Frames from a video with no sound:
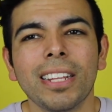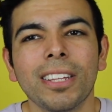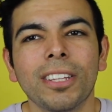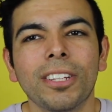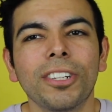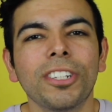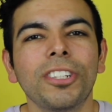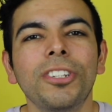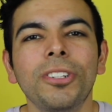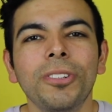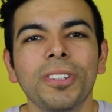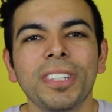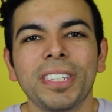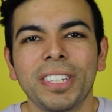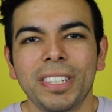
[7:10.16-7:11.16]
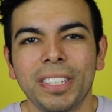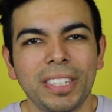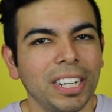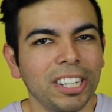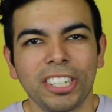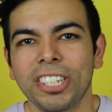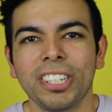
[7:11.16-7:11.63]
there are two
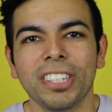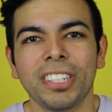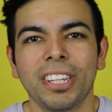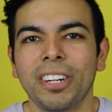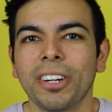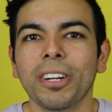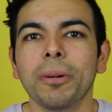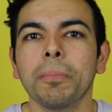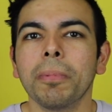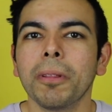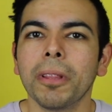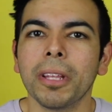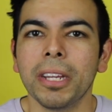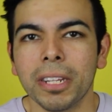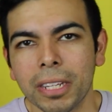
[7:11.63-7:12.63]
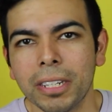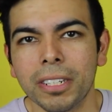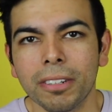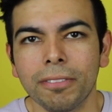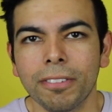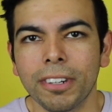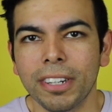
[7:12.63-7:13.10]
sections that are completely
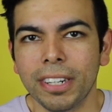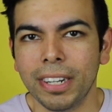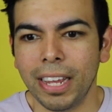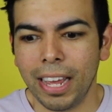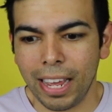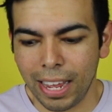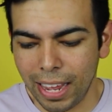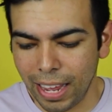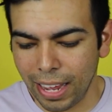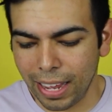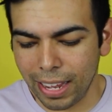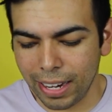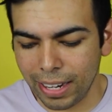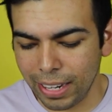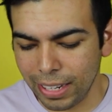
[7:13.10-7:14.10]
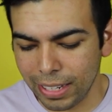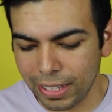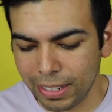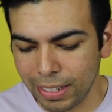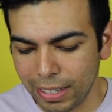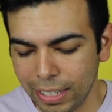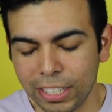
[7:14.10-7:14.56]
different, and
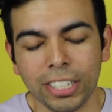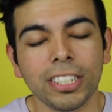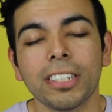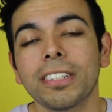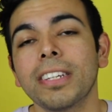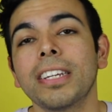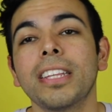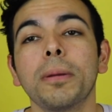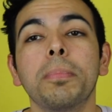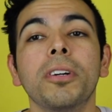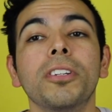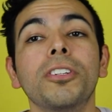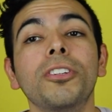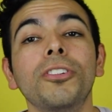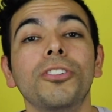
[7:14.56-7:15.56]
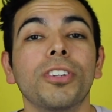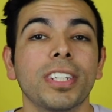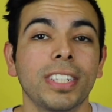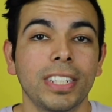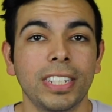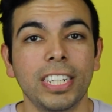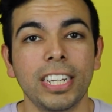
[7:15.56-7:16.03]
it just looks like they put two
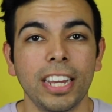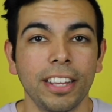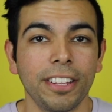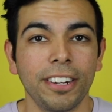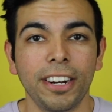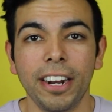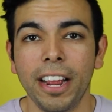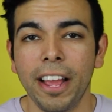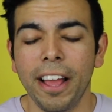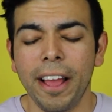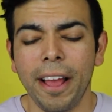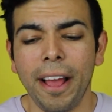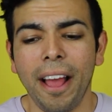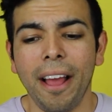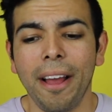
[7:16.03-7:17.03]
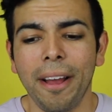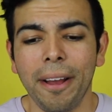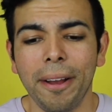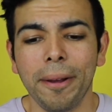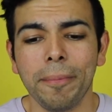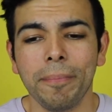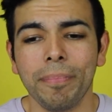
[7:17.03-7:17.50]
dresses together.
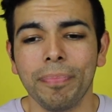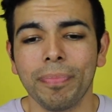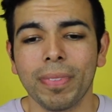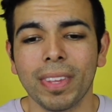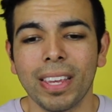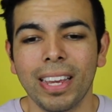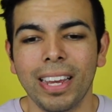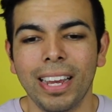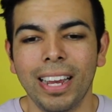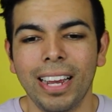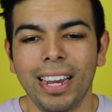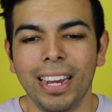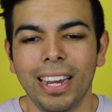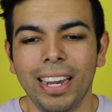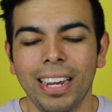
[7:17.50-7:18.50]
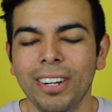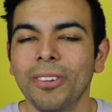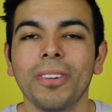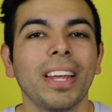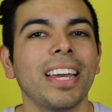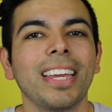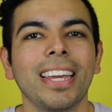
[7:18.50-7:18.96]
I
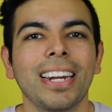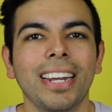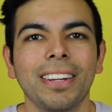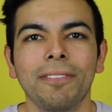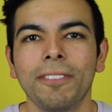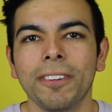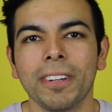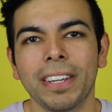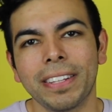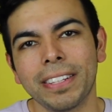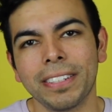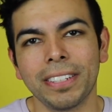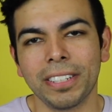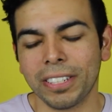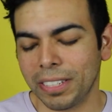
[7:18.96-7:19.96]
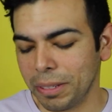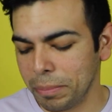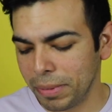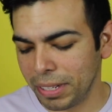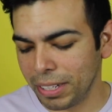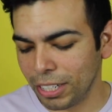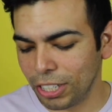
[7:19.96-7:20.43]
don't like it. I feel like this is
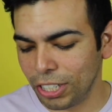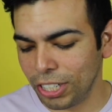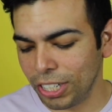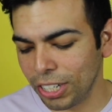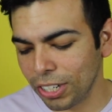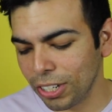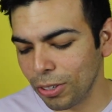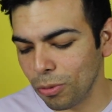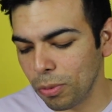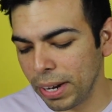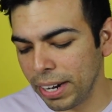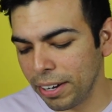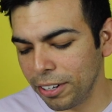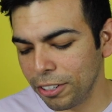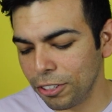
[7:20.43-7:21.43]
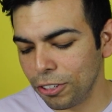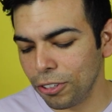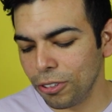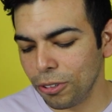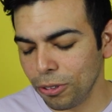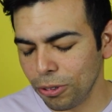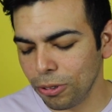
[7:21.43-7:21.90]
something that she could wear
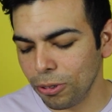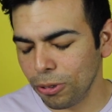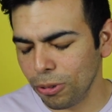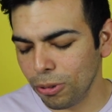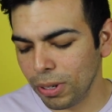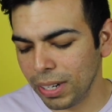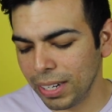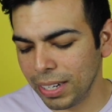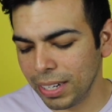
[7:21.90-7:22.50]
to,